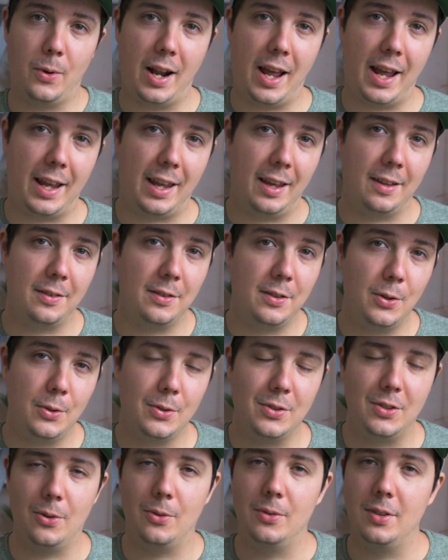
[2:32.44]
what I can
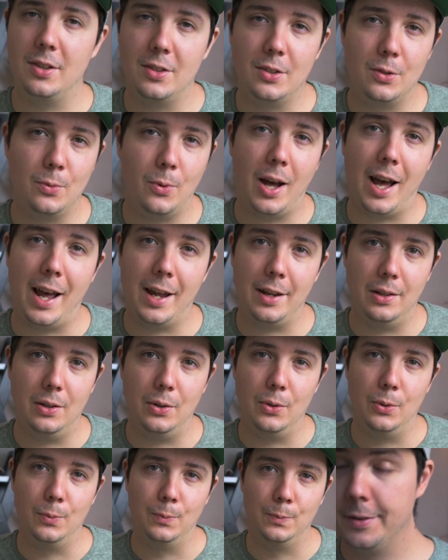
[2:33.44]
do, so this is what I
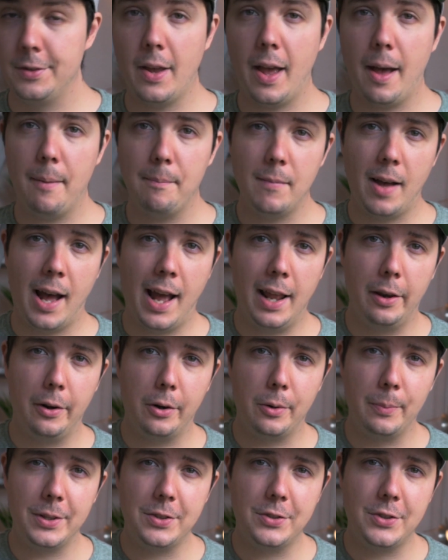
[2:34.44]
do. So yeah, highly
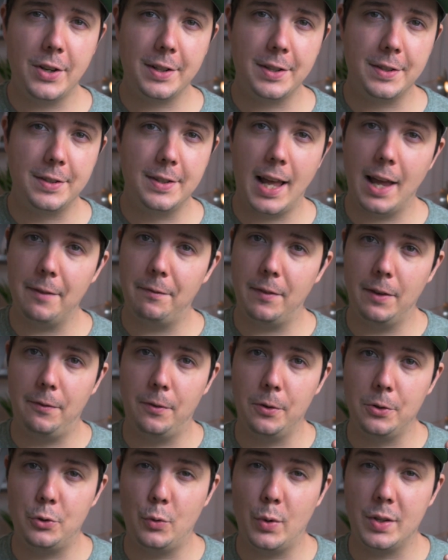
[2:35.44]
recommend to check this knife if
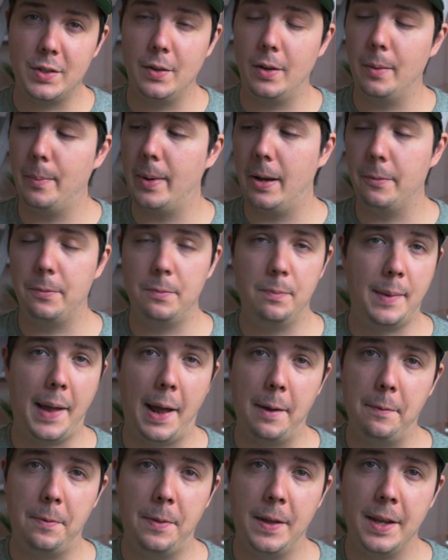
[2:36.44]
you're interested about
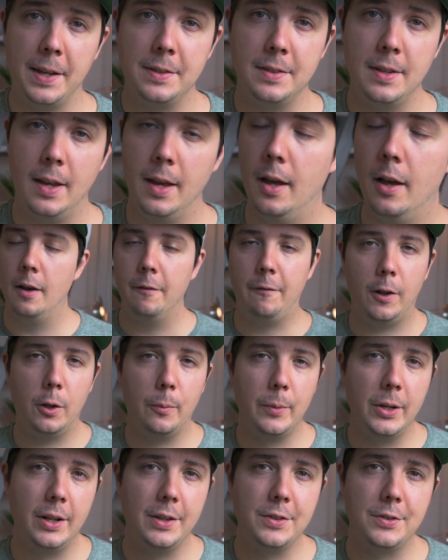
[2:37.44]
knife things. Follow
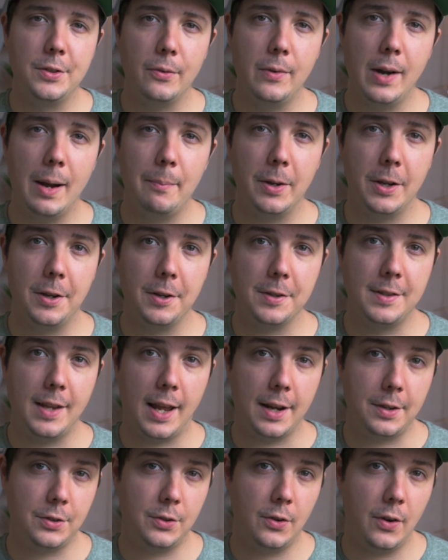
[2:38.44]
me on Instagram because
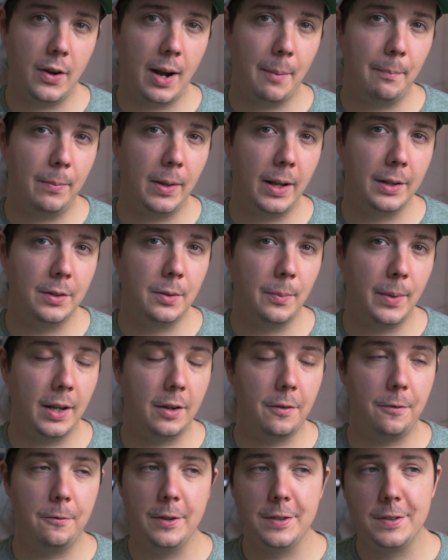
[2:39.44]
next year I'm planning to make
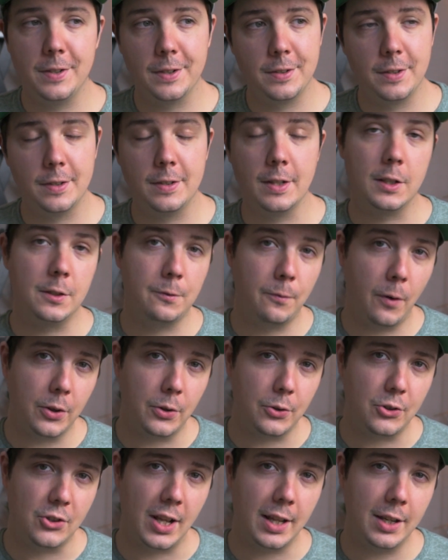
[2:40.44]
a 366
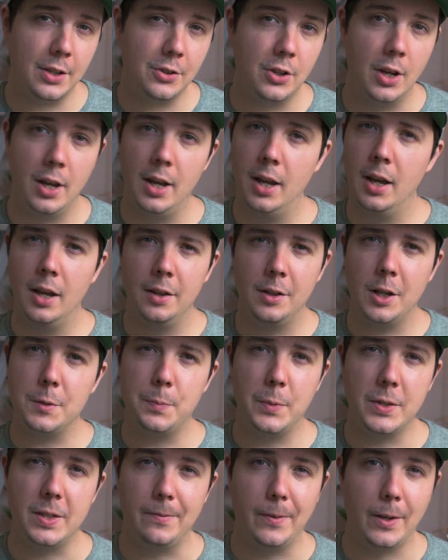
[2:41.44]
photo challenge. Not
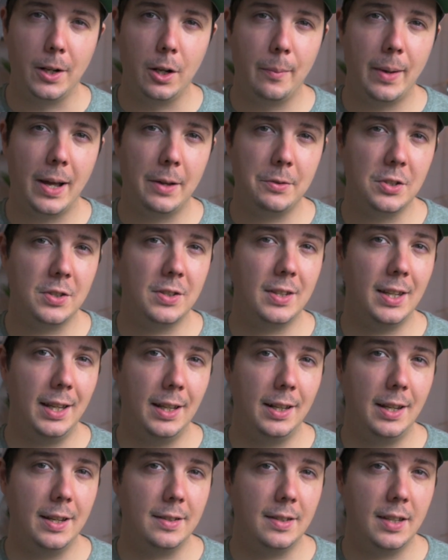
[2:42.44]
specifically about just
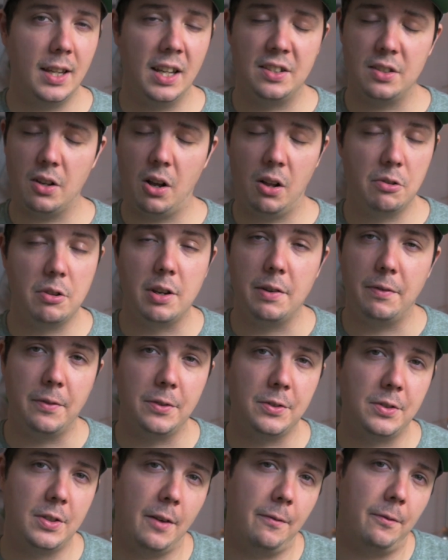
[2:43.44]
EDC, it's all the
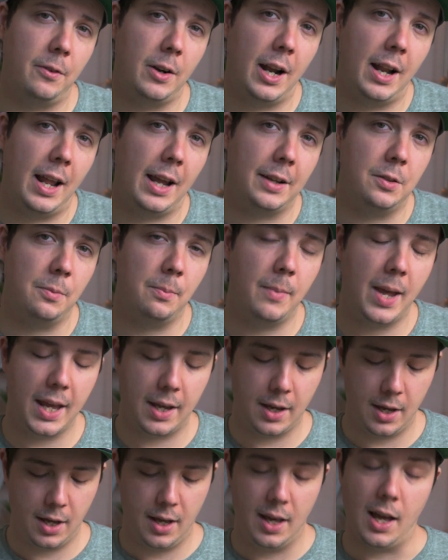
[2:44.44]
different stuff that I like to
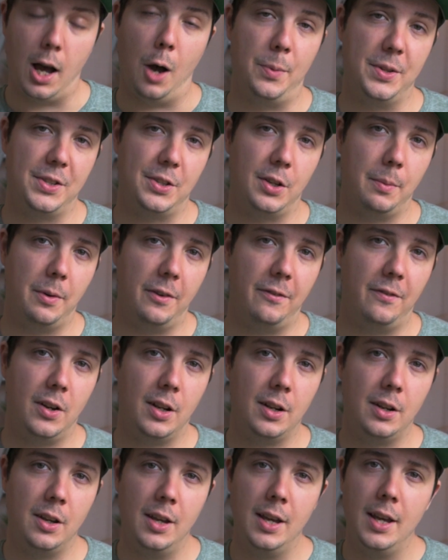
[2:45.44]
make. Hope it's gonna be
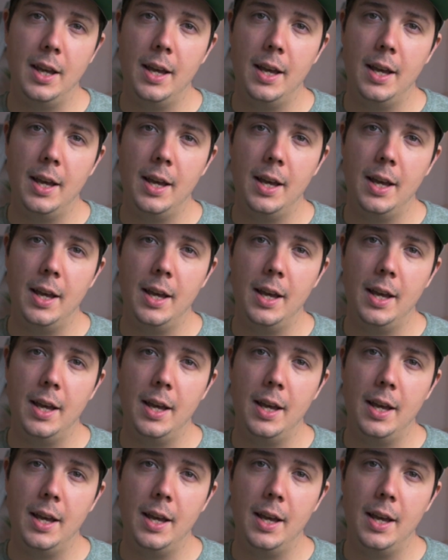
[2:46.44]
fun.